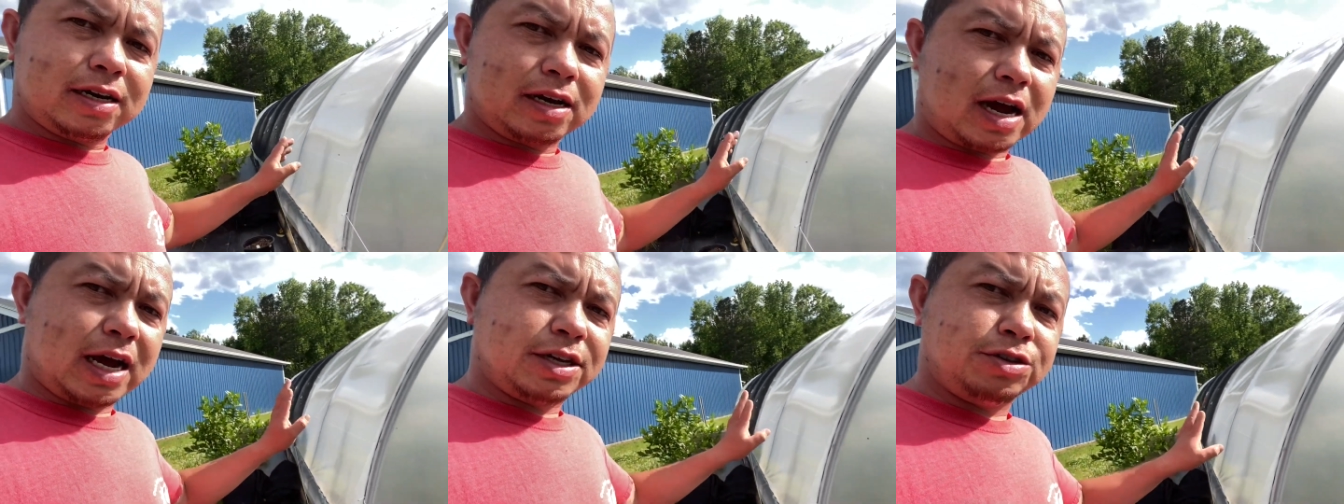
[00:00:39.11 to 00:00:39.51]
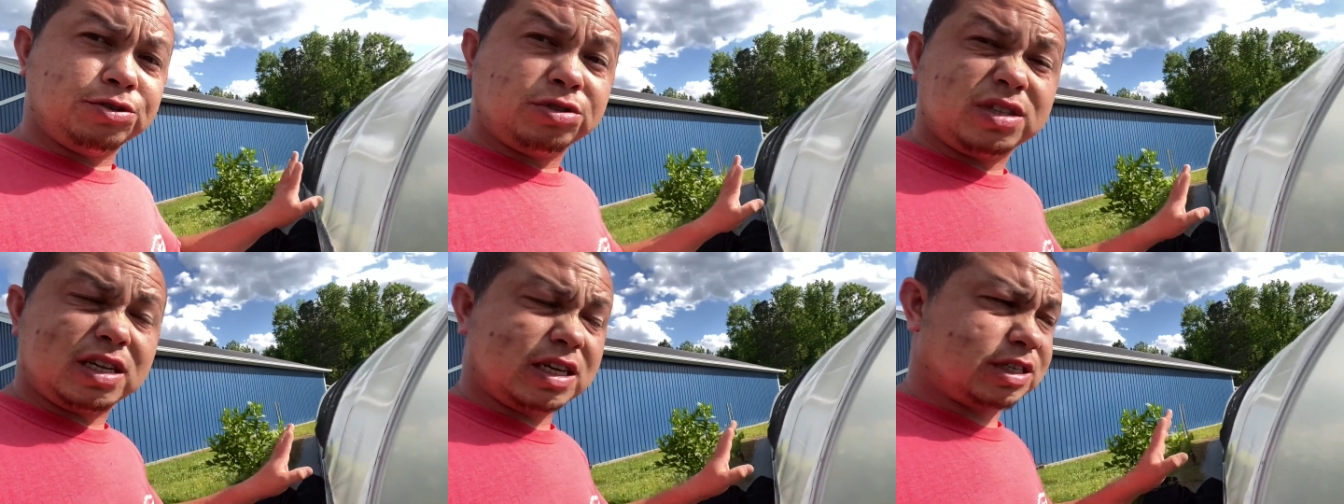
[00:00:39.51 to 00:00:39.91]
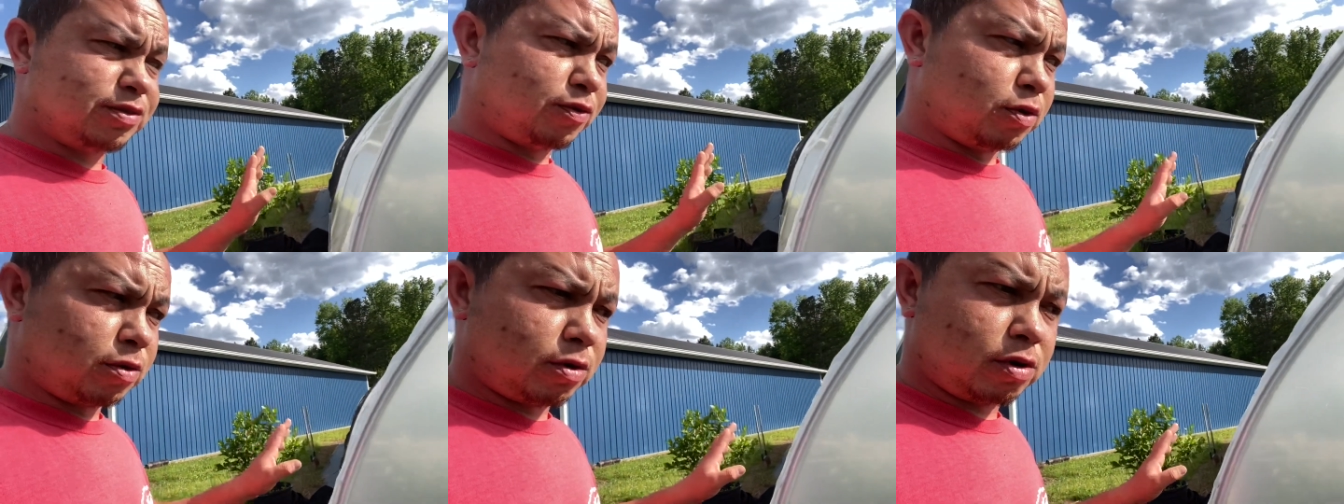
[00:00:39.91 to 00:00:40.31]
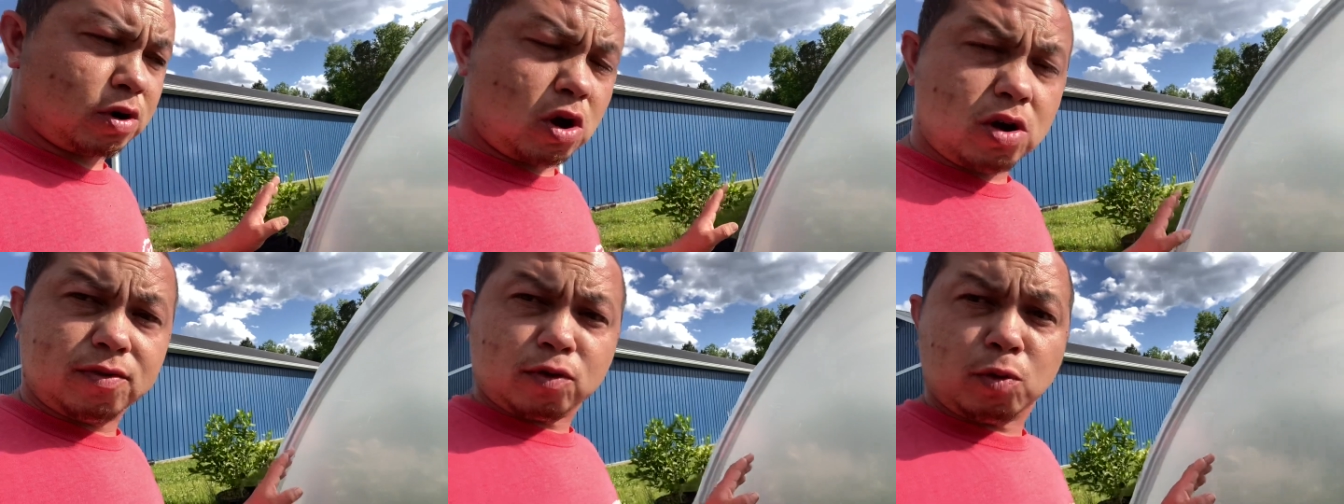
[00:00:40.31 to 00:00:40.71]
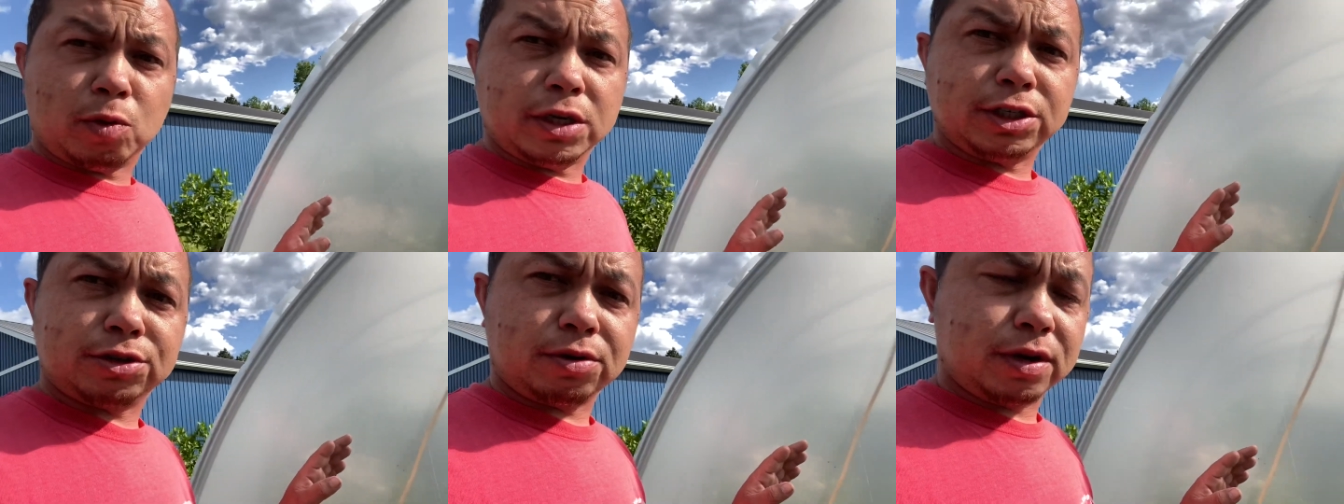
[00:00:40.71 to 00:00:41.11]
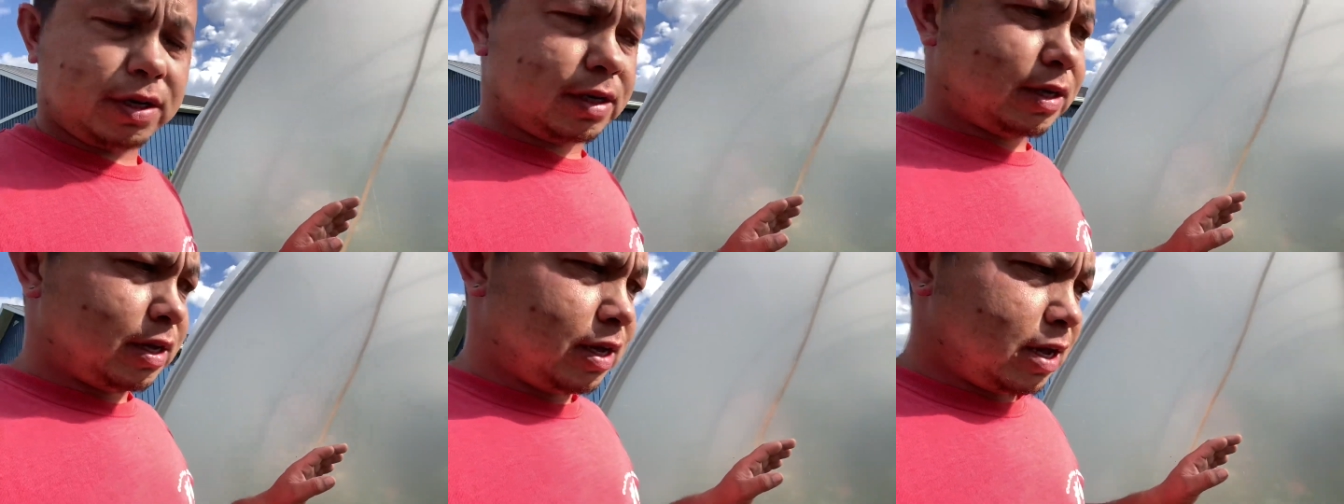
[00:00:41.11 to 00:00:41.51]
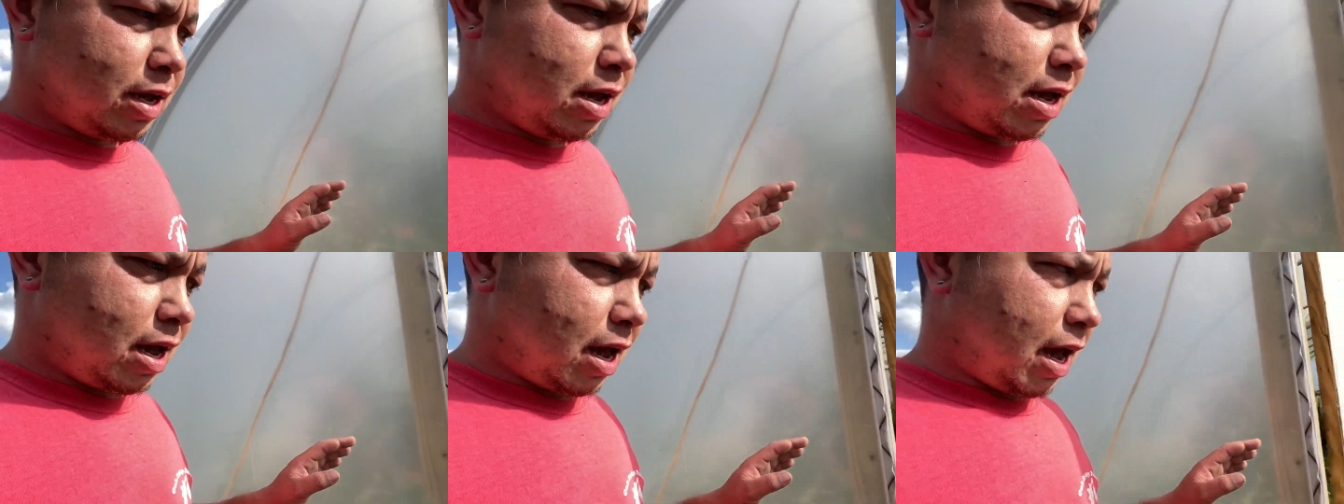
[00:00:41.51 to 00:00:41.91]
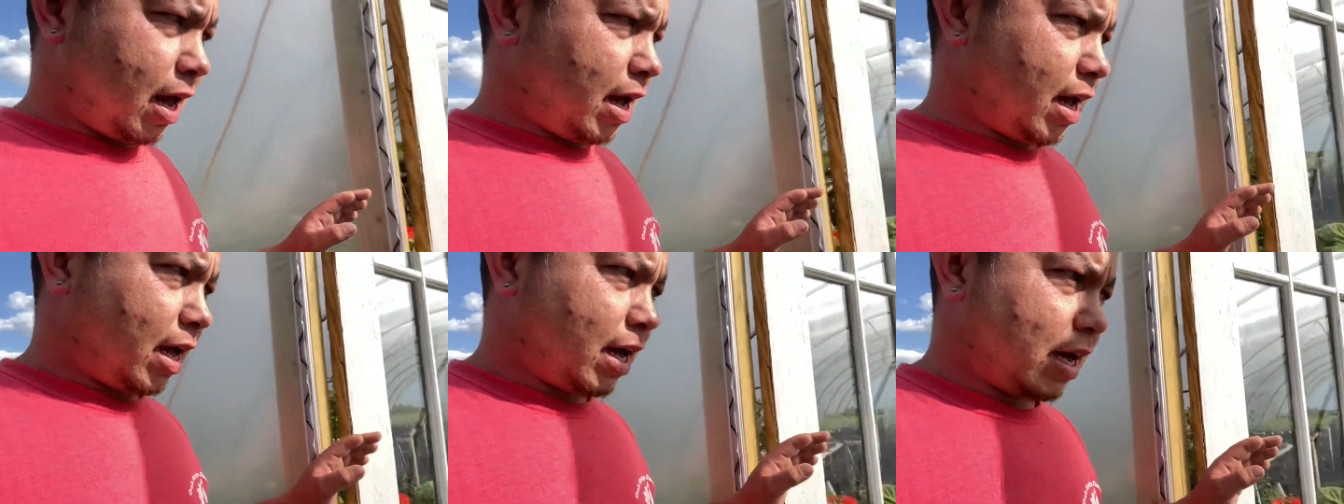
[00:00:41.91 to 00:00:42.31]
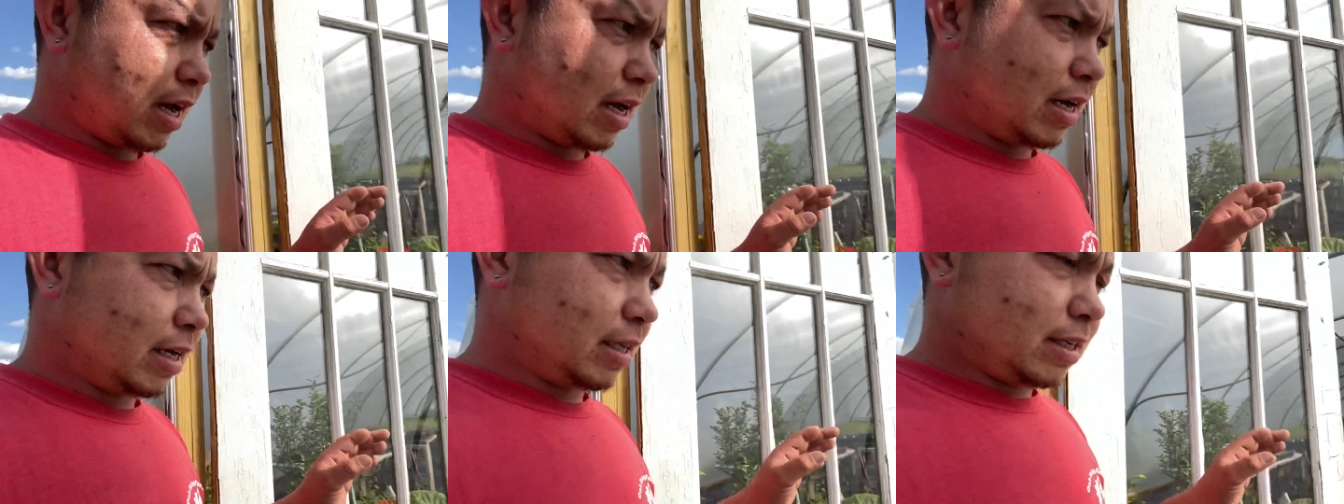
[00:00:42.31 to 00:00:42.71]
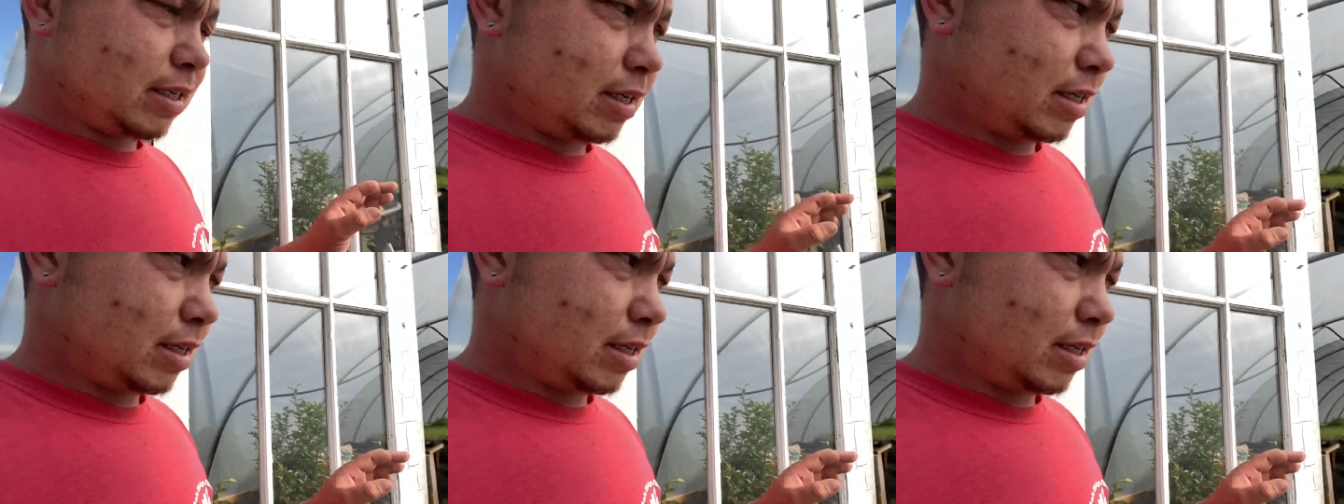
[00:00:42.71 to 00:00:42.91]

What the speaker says: I use this for overwintering, and